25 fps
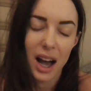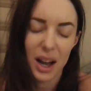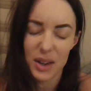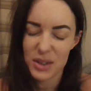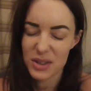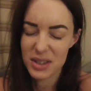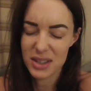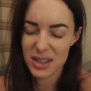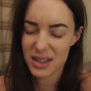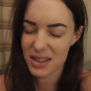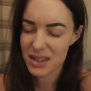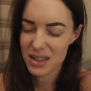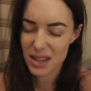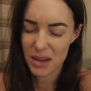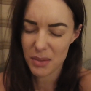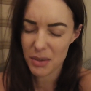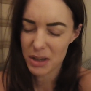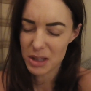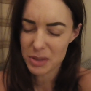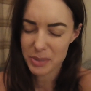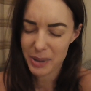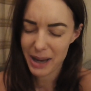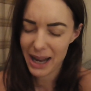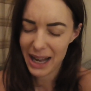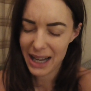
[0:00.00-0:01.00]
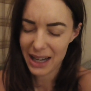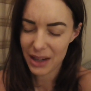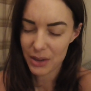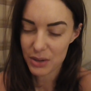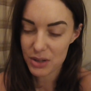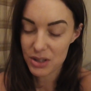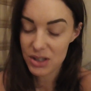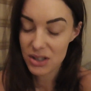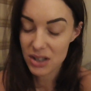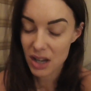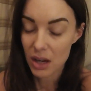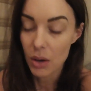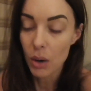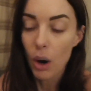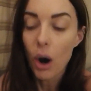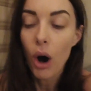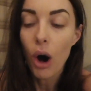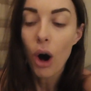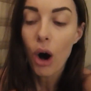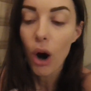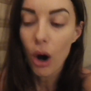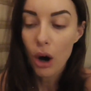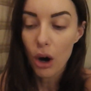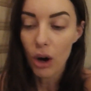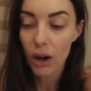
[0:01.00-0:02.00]
I was just in so much pain. I was so
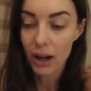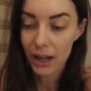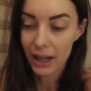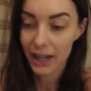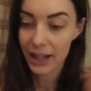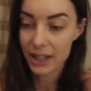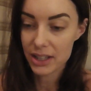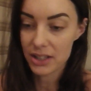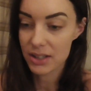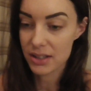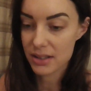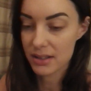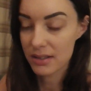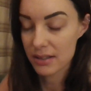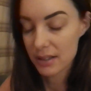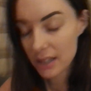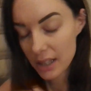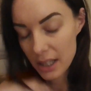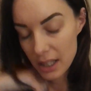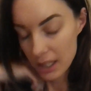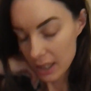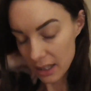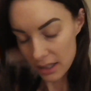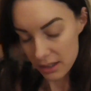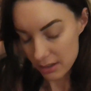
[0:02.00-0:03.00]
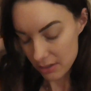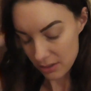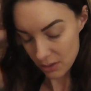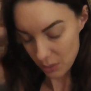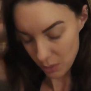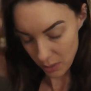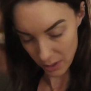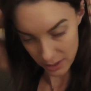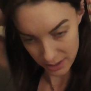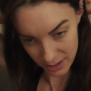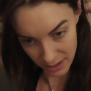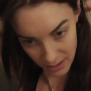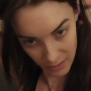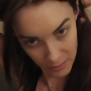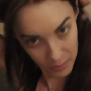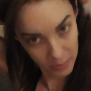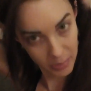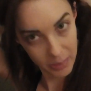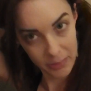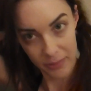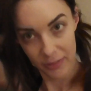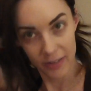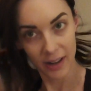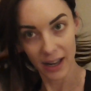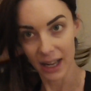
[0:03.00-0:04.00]
hot, and I just thought I was going
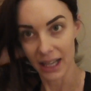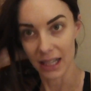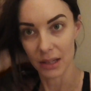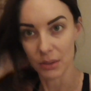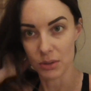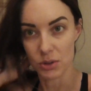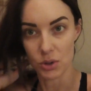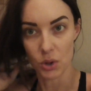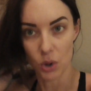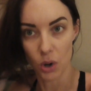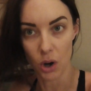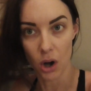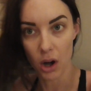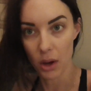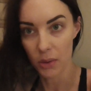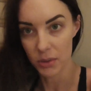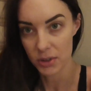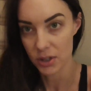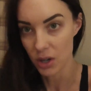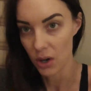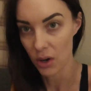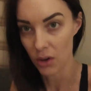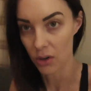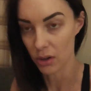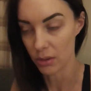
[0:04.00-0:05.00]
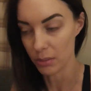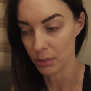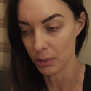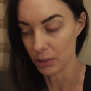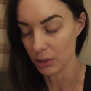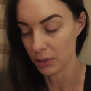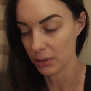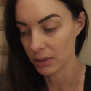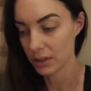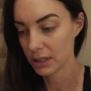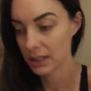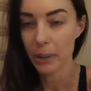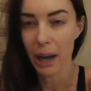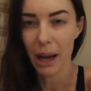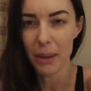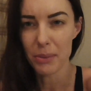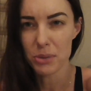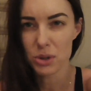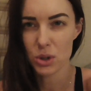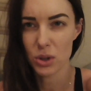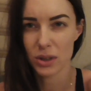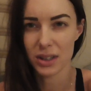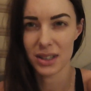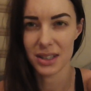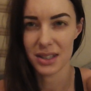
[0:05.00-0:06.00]
to faint. It was horrible. But
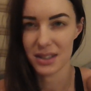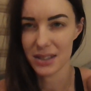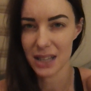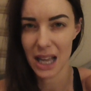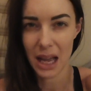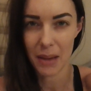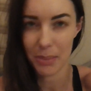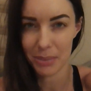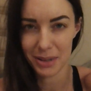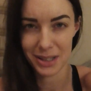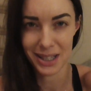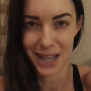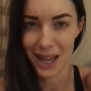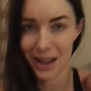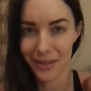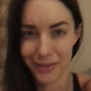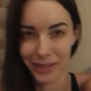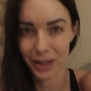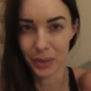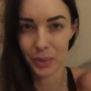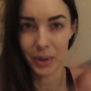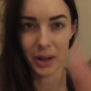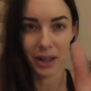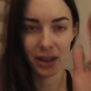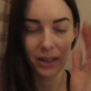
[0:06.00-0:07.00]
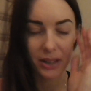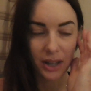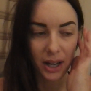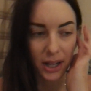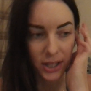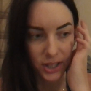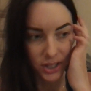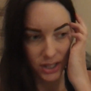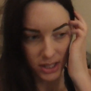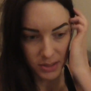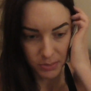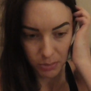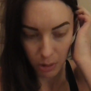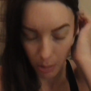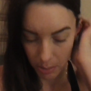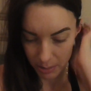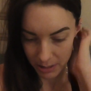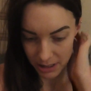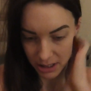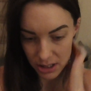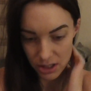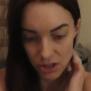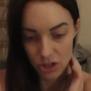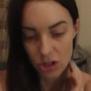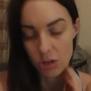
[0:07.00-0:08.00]
I'm sure that doesn't happen to everyone. I just
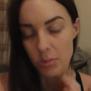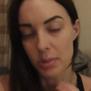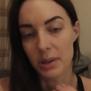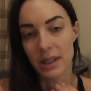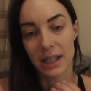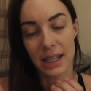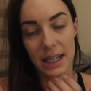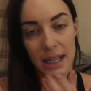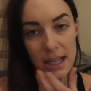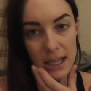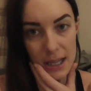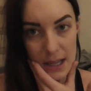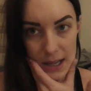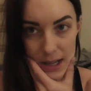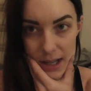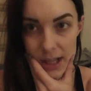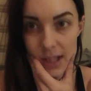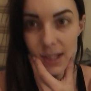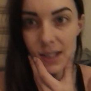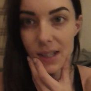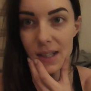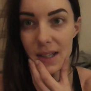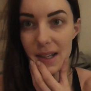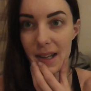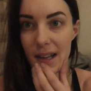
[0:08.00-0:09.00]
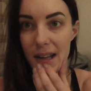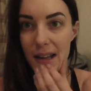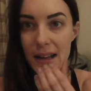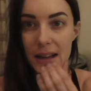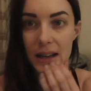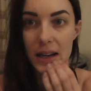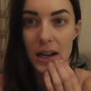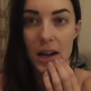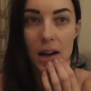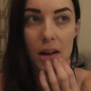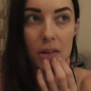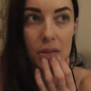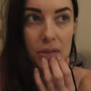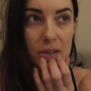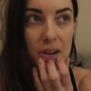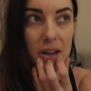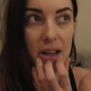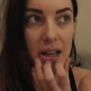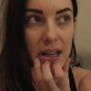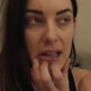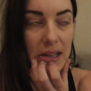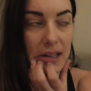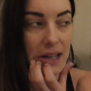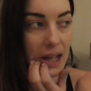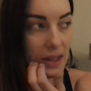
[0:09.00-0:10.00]
probably stupidly didn't eat enough, and
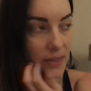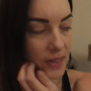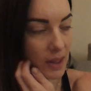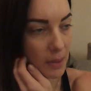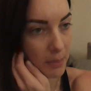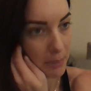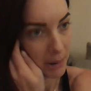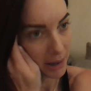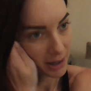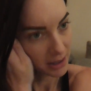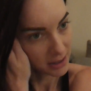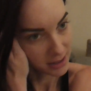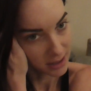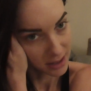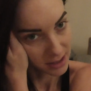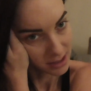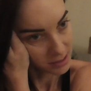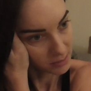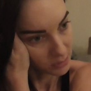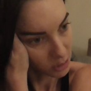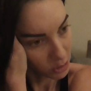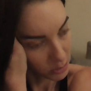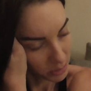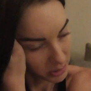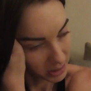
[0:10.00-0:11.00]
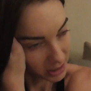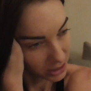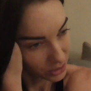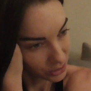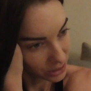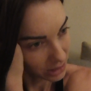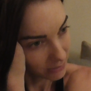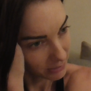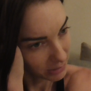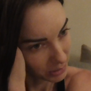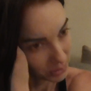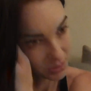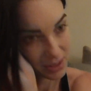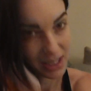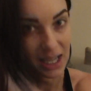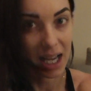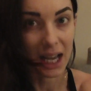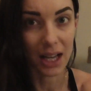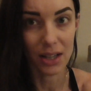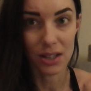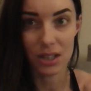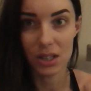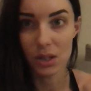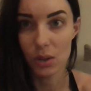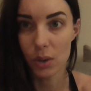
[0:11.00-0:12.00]
I had that paracetamol, but the cramping was
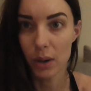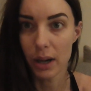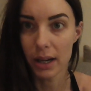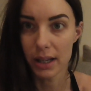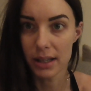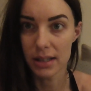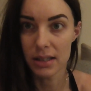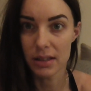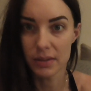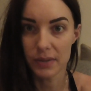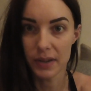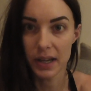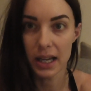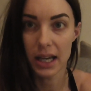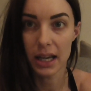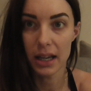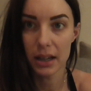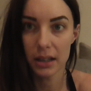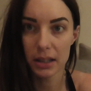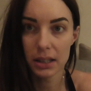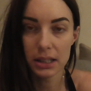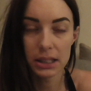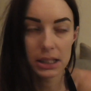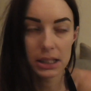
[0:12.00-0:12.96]
actually quite severe.